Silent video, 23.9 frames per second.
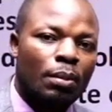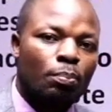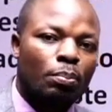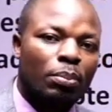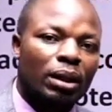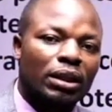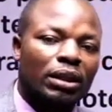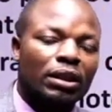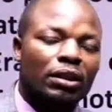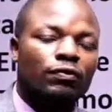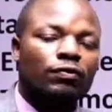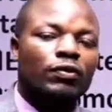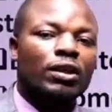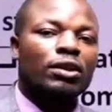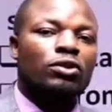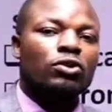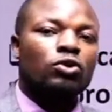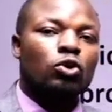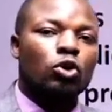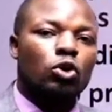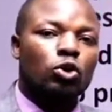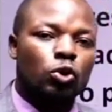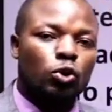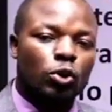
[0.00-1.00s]
But if
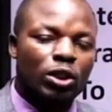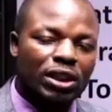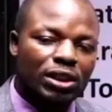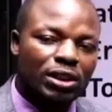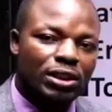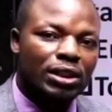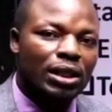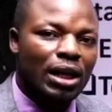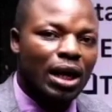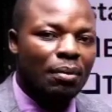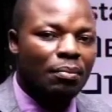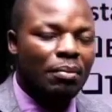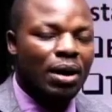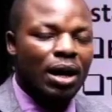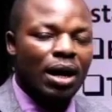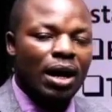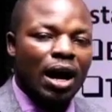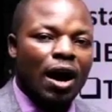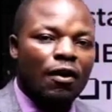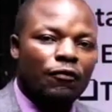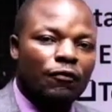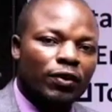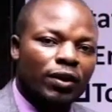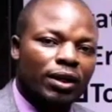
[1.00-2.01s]
there's no unity among
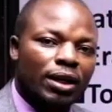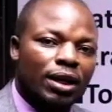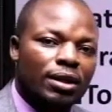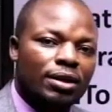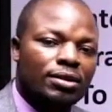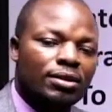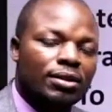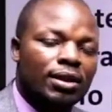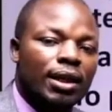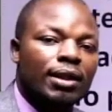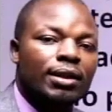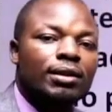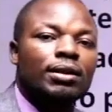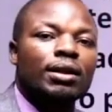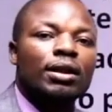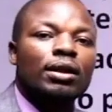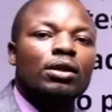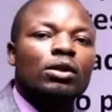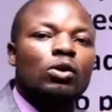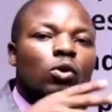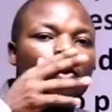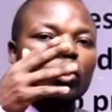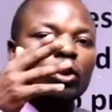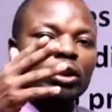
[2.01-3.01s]
Africans, then
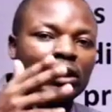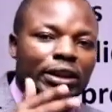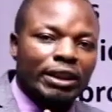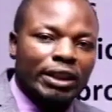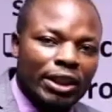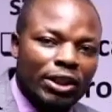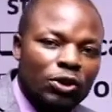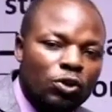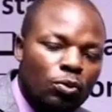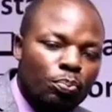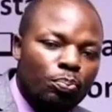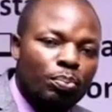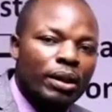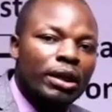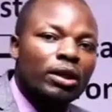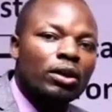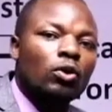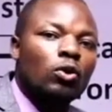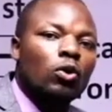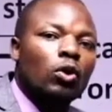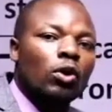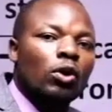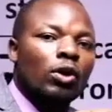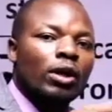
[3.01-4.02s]
they'll continue
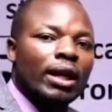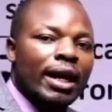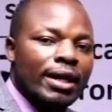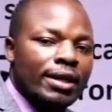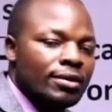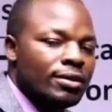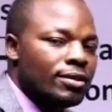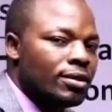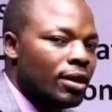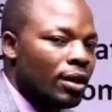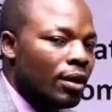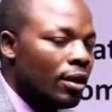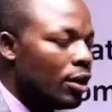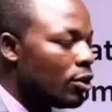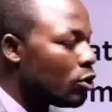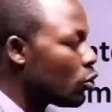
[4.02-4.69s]
being colonized.